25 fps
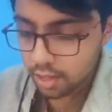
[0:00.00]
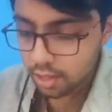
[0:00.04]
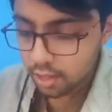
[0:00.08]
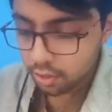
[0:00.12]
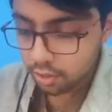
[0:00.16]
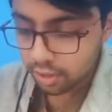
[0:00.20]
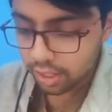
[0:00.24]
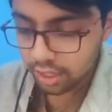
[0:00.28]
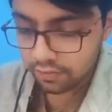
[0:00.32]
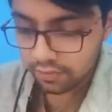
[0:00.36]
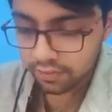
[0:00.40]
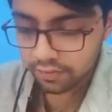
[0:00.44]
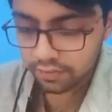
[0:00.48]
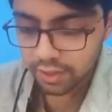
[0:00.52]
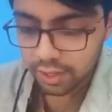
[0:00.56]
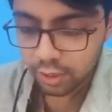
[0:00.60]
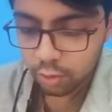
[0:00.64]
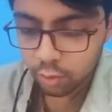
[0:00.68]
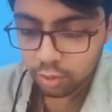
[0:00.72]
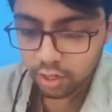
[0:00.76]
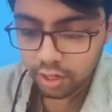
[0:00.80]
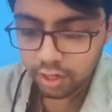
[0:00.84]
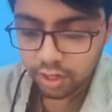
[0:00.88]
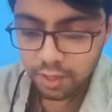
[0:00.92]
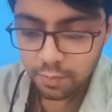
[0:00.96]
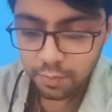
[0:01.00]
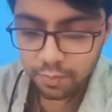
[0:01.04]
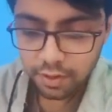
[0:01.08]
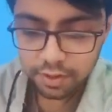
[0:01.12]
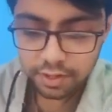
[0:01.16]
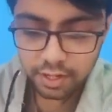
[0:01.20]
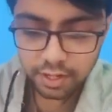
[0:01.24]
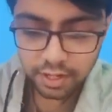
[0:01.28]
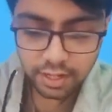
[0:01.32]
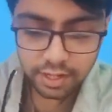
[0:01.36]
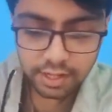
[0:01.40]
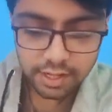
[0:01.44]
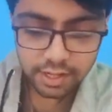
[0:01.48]
So yeah, 15 to
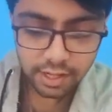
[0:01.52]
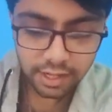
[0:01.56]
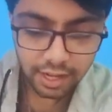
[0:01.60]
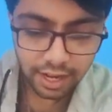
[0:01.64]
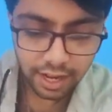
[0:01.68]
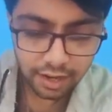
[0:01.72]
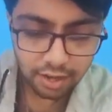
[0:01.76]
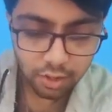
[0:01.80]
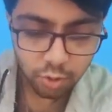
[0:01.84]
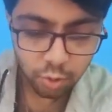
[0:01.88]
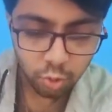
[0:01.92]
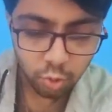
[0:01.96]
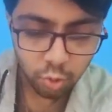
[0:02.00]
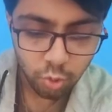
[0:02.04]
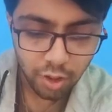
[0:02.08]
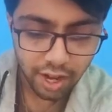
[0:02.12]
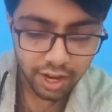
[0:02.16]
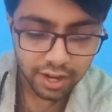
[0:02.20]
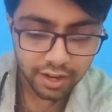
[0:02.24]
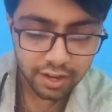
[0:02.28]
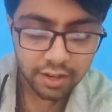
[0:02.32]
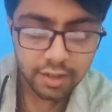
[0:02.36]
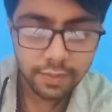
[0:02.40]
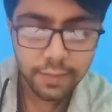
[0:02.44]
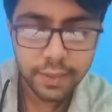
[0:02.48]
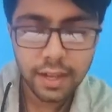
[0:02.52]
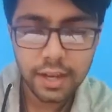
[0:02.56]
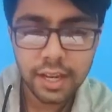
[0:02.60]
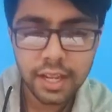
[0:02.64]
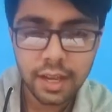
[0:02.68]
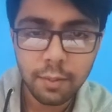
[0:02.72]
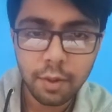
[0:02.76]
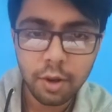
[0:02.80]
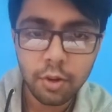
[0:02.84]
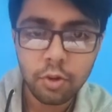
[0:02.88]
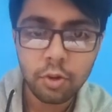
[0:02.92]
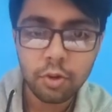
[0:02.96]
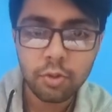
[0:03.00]
30% is the class 2 and it usually
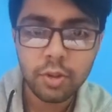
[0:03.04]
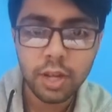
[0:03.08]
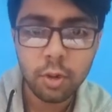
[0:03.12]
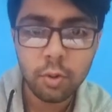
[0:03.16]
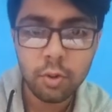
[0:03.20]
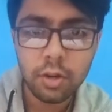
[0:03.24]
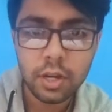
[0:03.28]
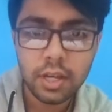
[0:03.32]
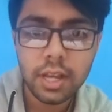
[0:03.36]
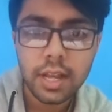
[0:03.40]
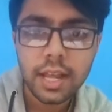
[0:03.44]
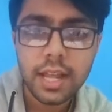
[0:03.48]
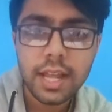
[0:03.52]
amounts to around